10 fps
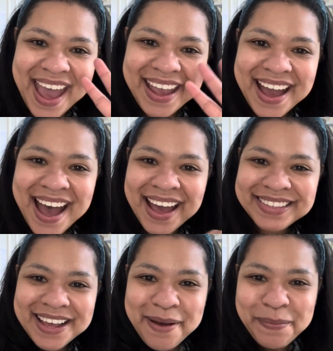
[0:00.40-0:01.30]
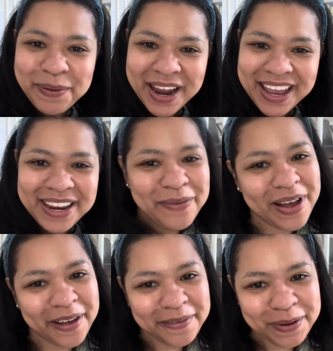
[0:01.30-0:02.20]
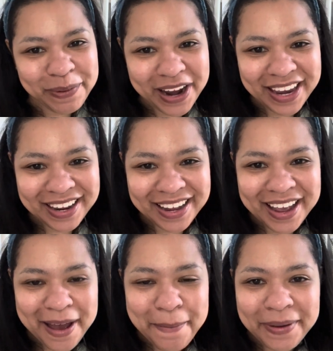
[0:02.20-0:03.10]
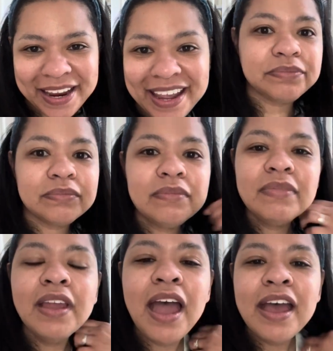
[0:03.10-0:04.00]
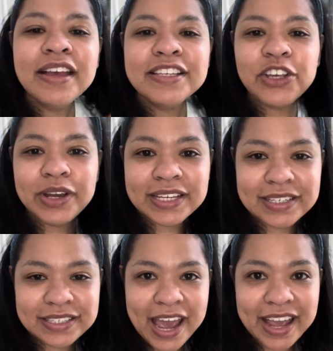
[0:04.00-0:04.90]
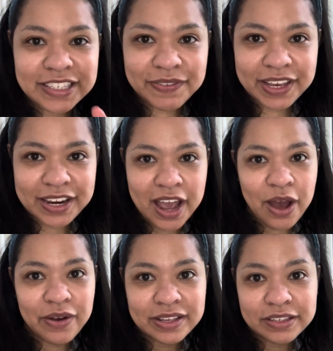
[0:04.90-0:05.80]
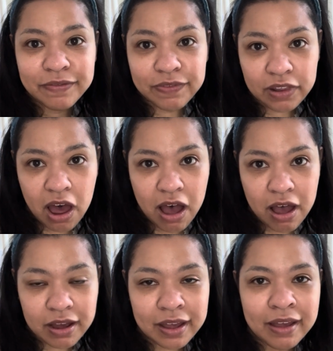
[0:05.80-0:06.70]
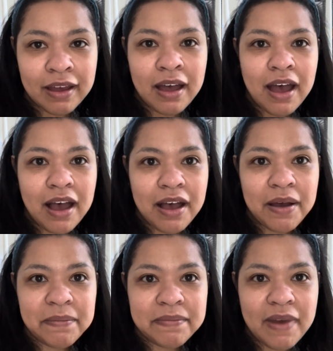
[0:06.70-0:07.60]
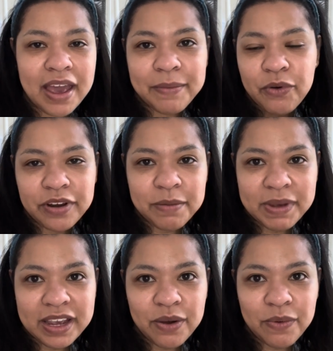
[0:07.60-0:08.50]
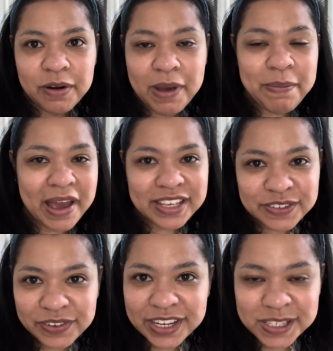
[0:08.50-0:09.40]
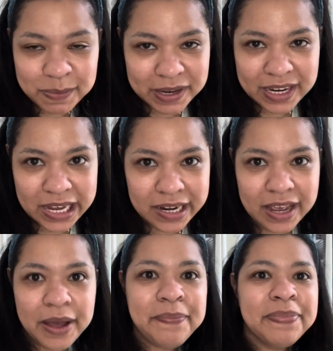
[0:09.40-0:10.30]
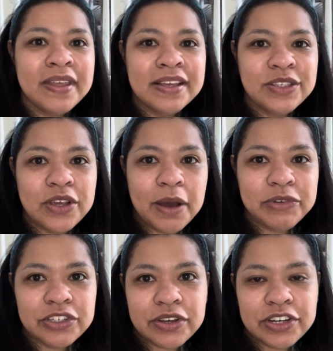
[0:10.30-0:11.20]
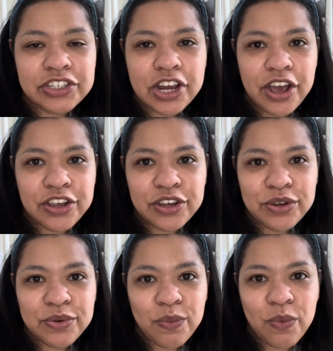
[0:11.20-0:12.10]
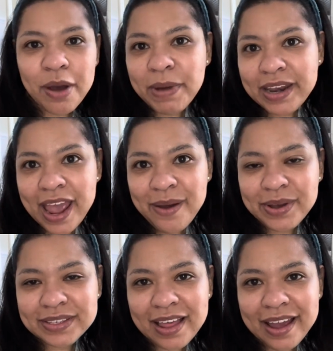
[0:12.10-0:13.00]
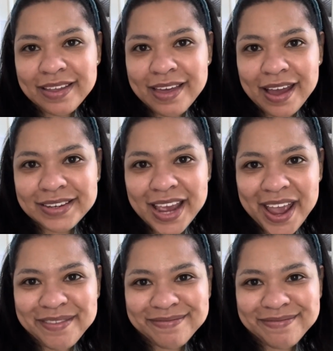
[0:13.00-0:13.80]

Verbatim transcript: Hey guys, I'm Brandi. Welcome to Brandi and Company. So in today's video, it's a vlog, um, and I'm going to meet one of my best friends, Bonita. So I'm just going to show you what my day was like that day.